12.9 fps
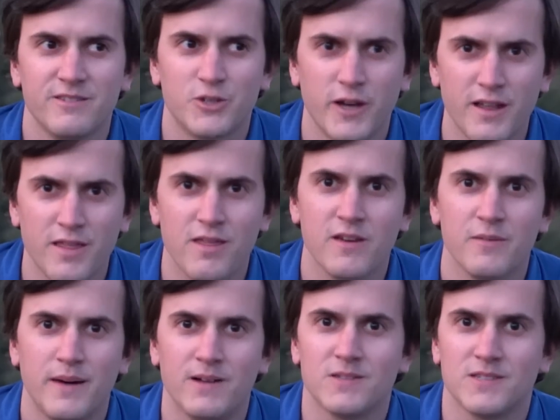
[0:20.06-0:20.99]
try to think
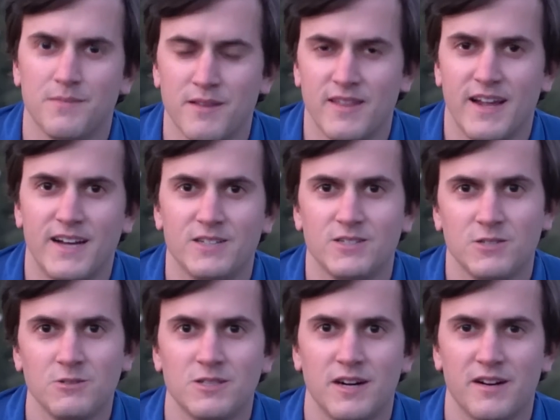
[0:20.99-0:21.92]
about something that has
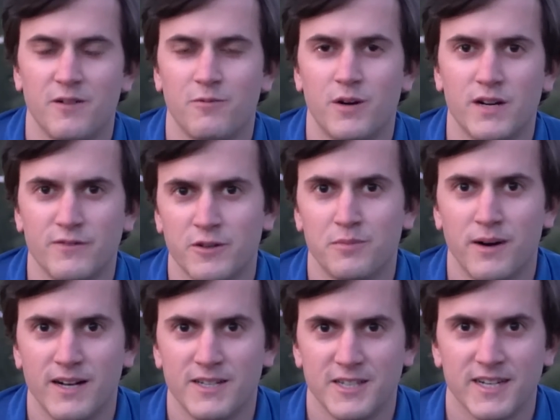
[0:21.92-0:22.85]
you stuck on one of your
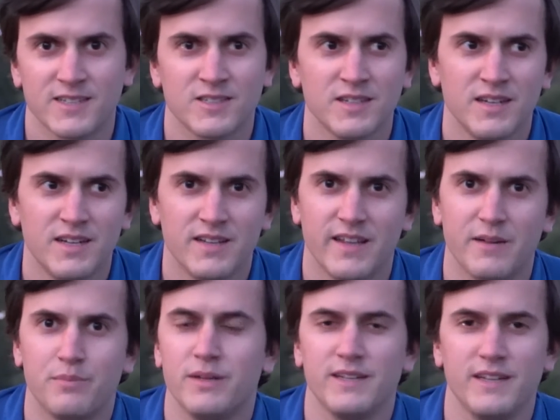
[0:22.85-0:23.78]
projects,
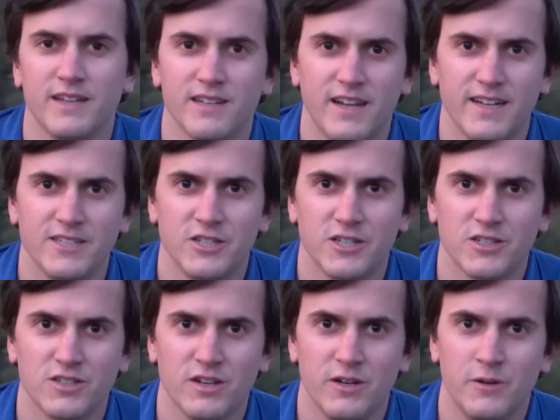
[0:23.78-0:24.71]
like blinking a light
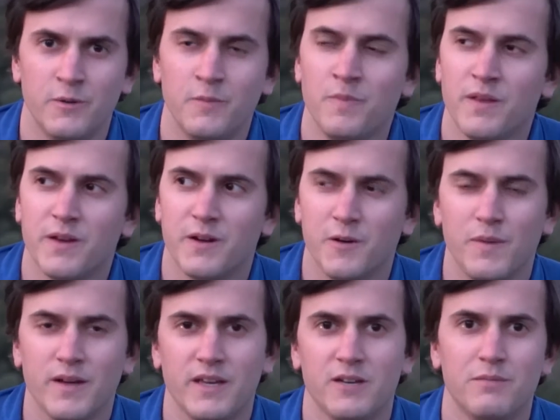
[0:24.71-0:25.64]
just so, or
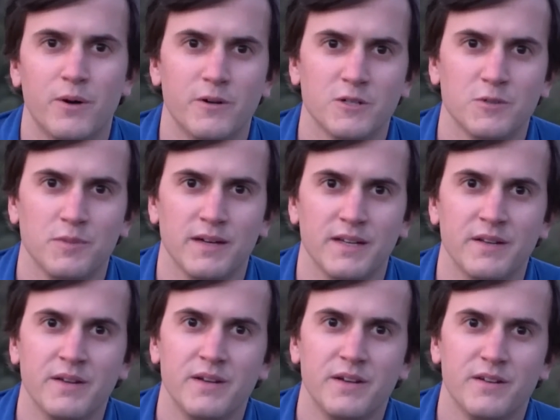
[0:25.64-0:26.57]
making a motor
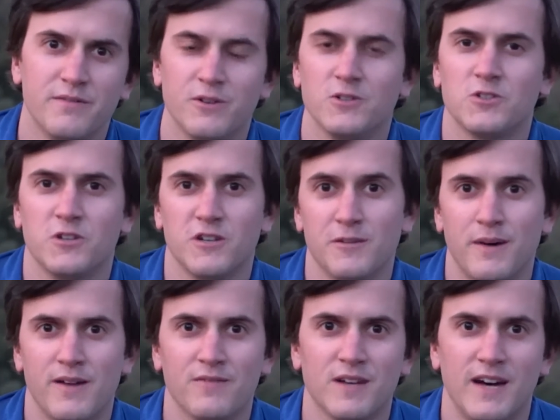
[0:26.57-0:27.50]
spin for a certain
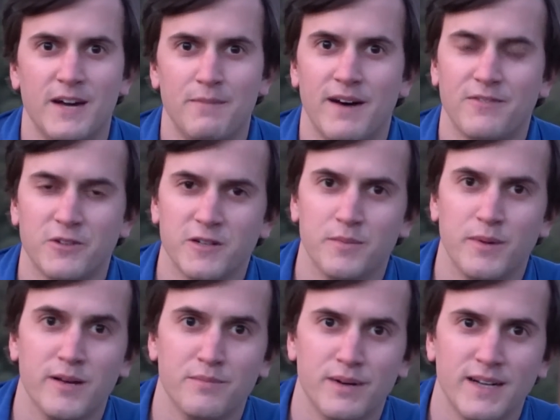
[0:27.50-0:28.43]
amount of time after a
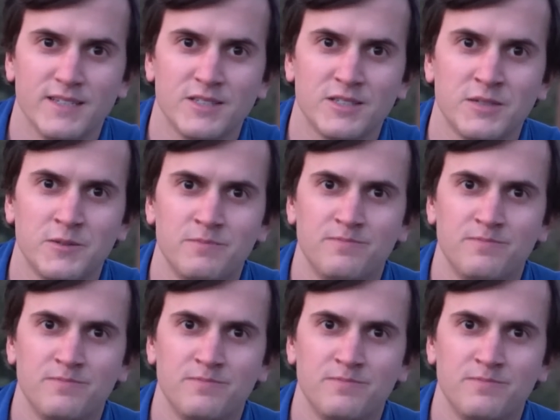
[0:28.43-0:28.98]
button press.